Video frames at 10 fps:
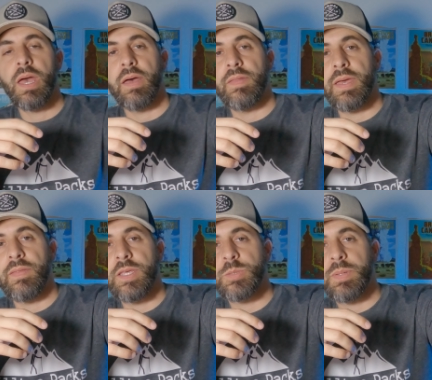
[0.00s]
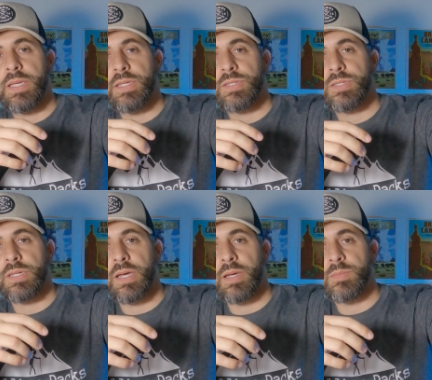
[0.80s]
And then this piece
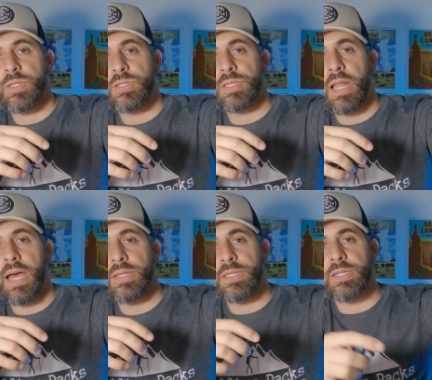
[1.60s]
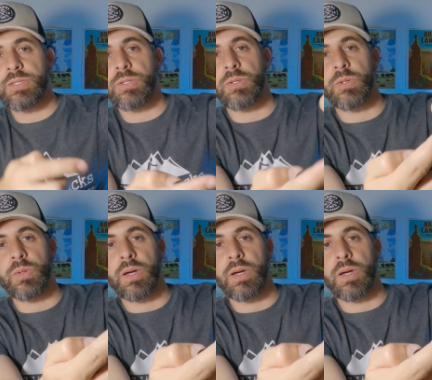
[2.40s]
just slides into,